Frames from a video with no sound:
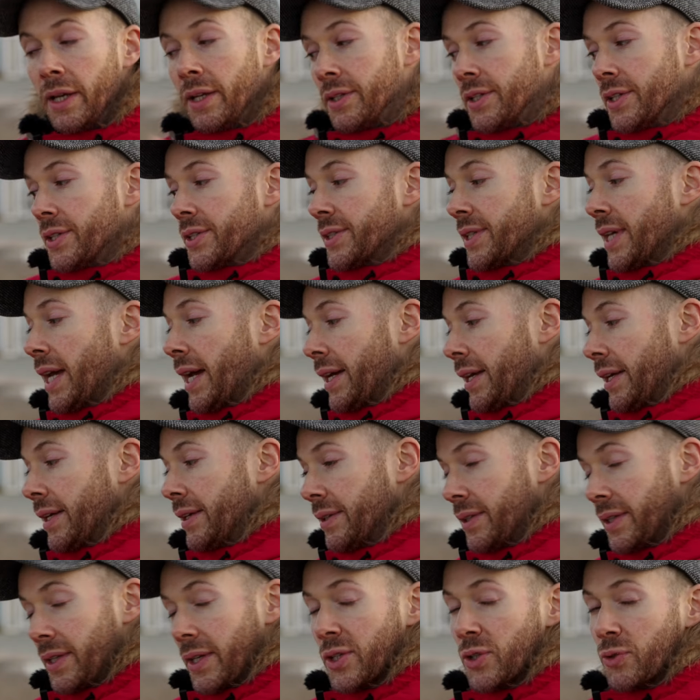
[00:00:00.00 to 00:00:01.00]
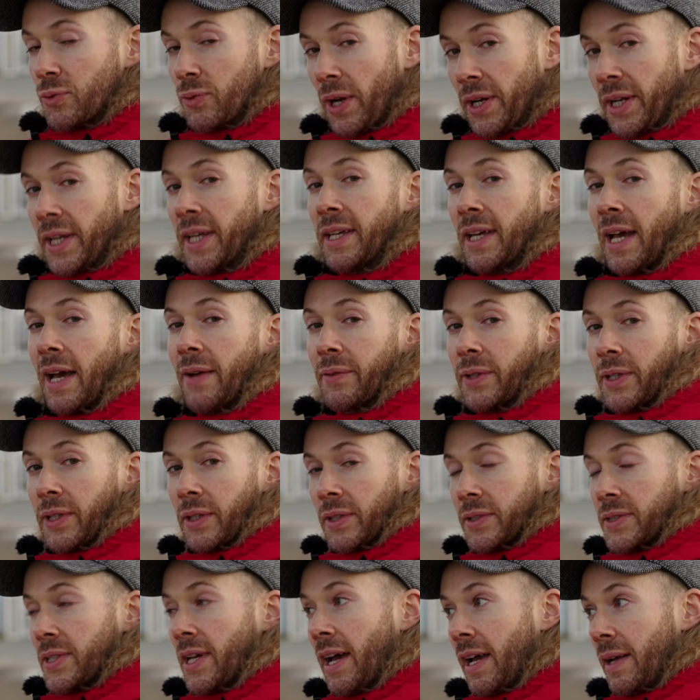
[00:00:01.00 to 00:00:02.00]
just set this running, having
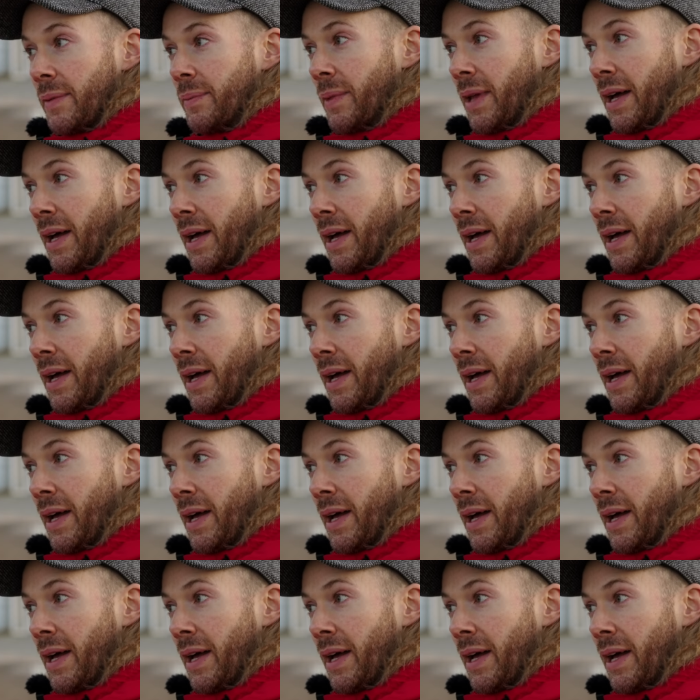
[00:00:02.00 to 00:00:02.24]
a time